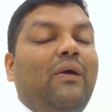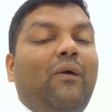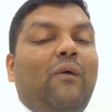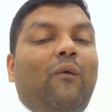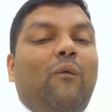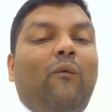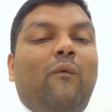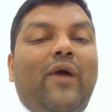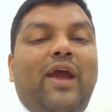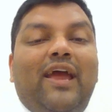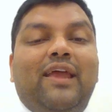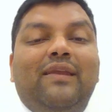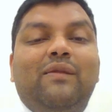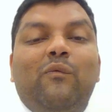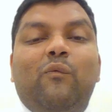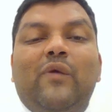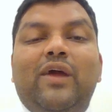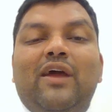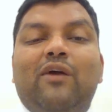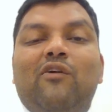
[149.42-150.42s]

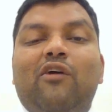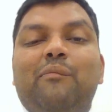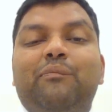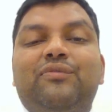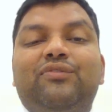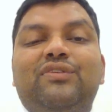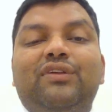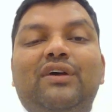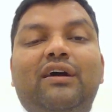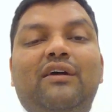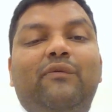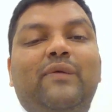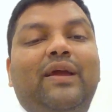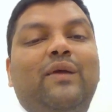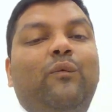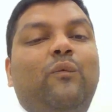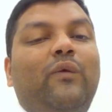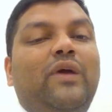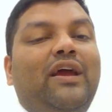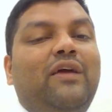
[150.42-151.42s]
When we are
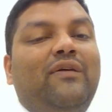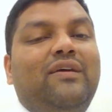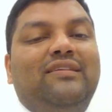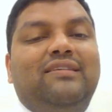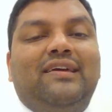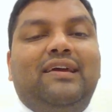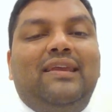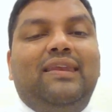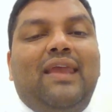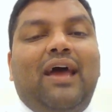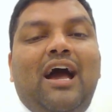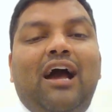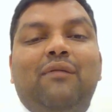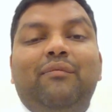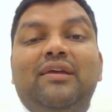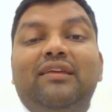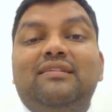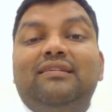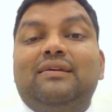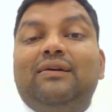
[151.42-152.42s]
observing various
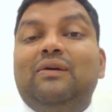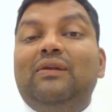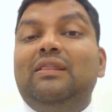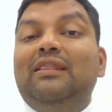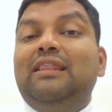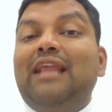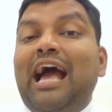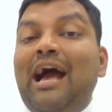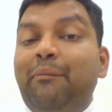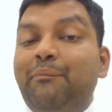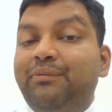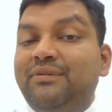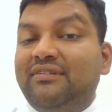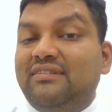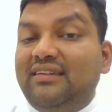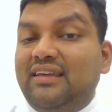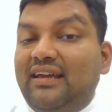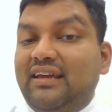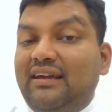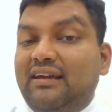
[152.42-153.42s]
economies
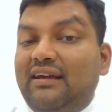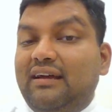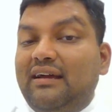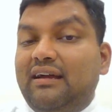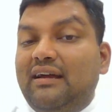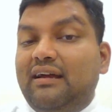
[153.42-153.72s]
collapsing,